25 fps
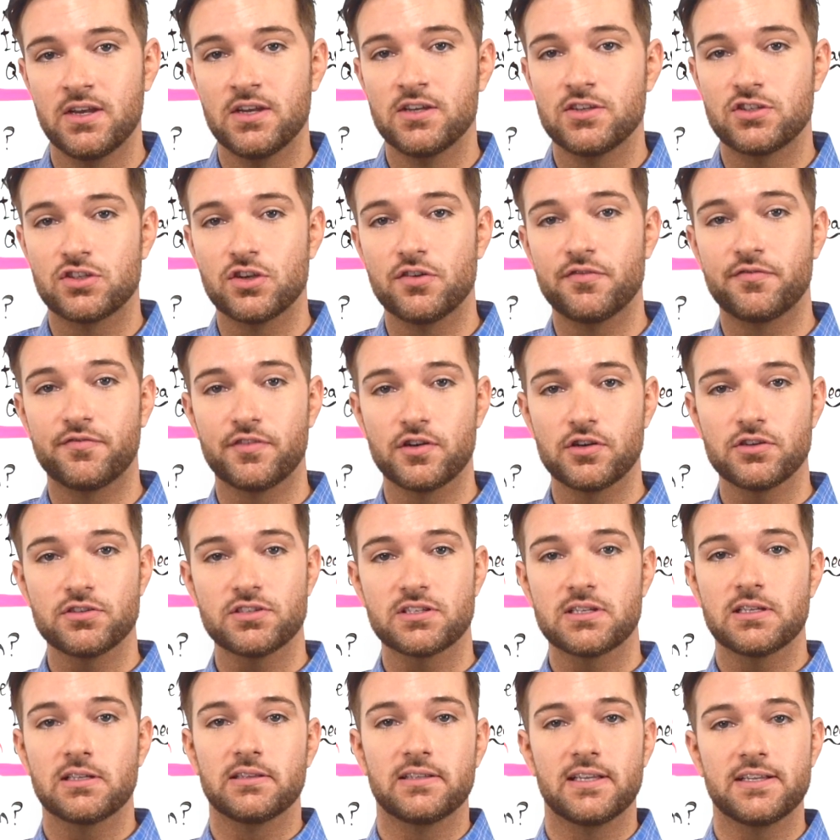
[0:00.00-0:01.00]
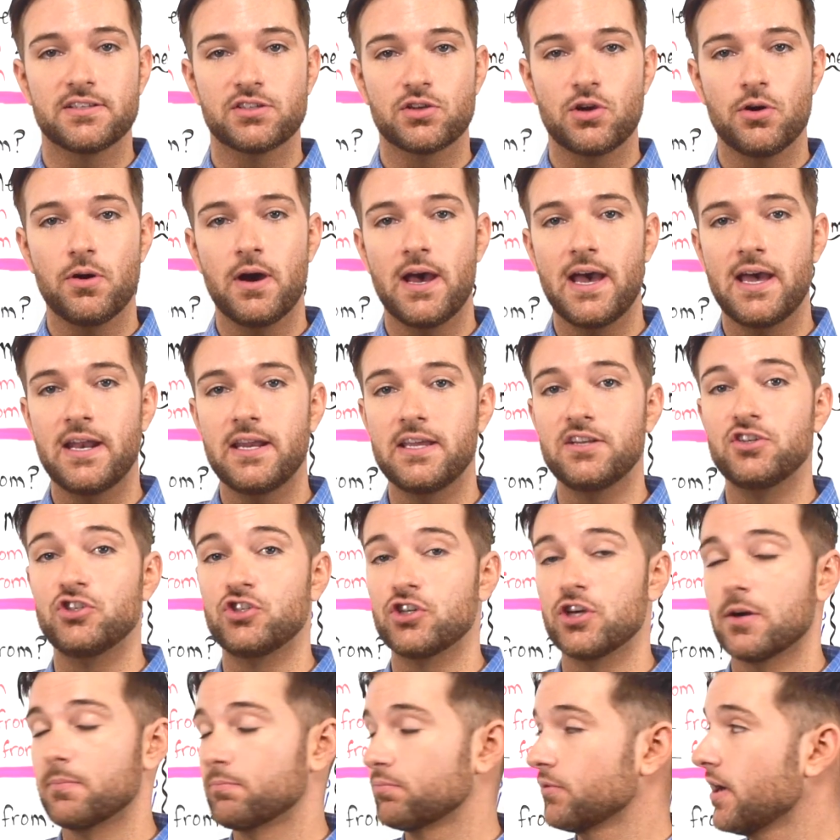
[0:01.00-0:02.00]
So first, let's go ahead and
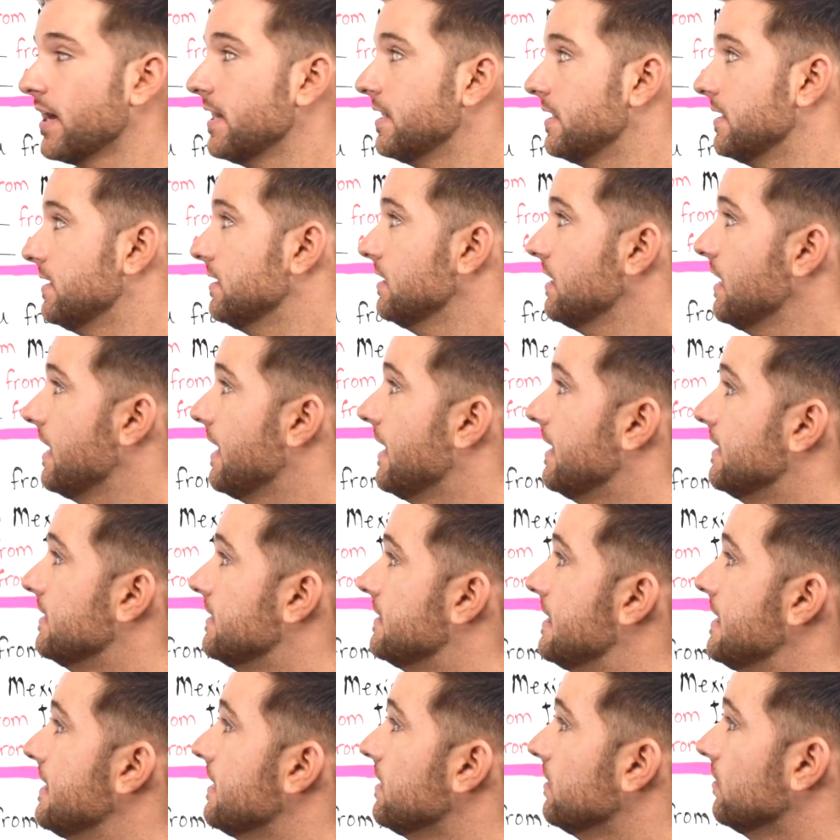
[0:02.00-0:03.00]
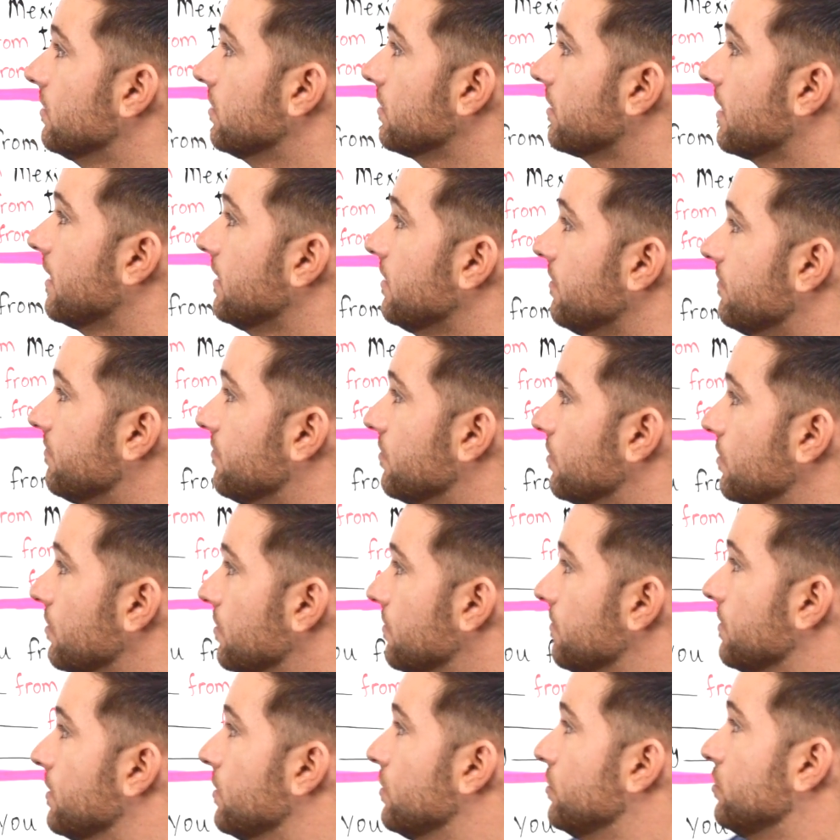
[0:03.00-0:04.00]
jump right in and take a look at the
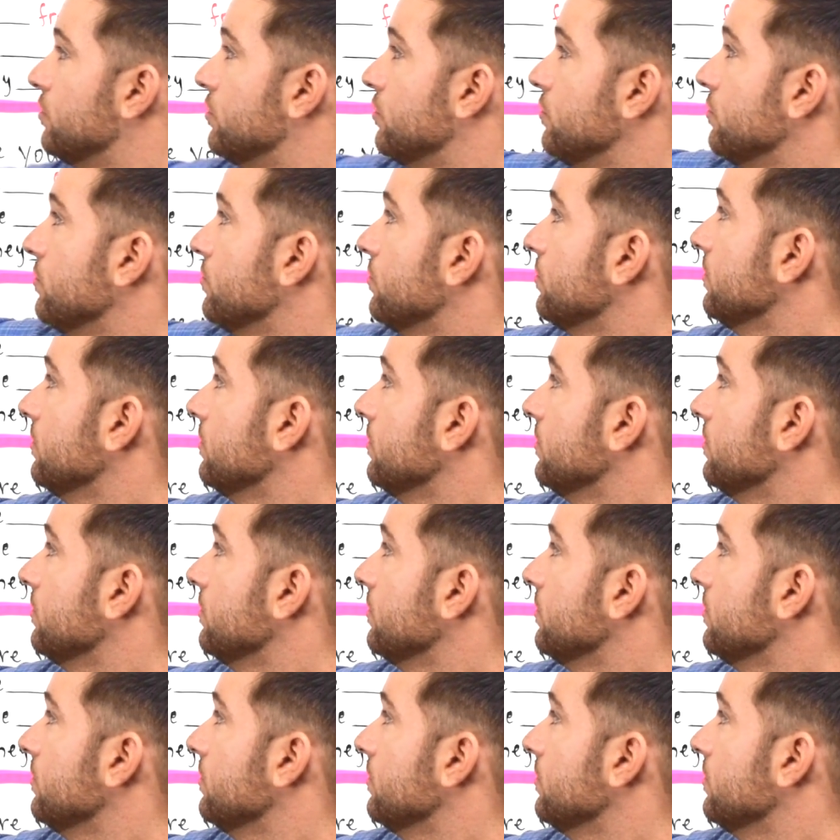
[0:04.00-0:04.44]
verb to